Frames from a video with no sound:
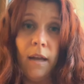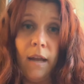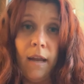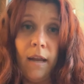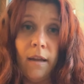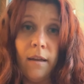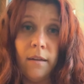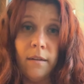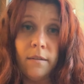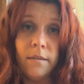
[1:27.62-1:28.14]

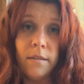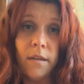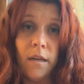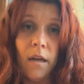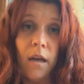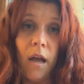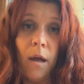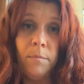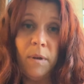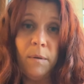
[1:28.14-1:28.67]
and
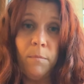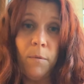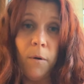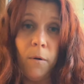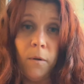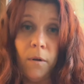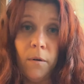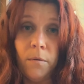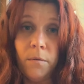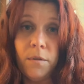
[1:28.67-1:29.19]

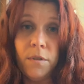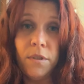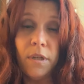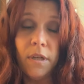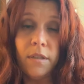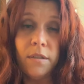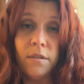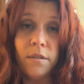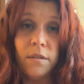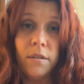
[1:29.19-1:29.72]
Omnipolo
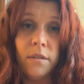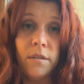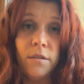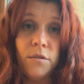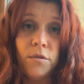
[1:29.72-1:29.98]
just